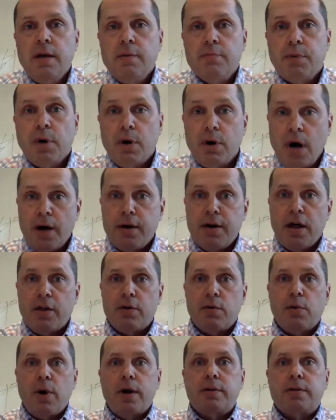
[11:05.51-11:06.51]
but another
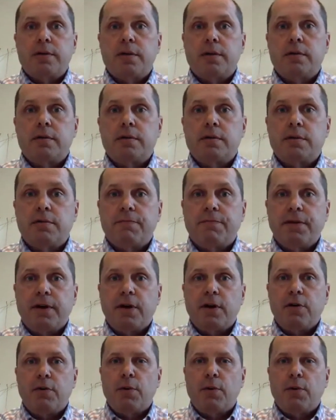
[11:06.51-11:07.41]
way to figure,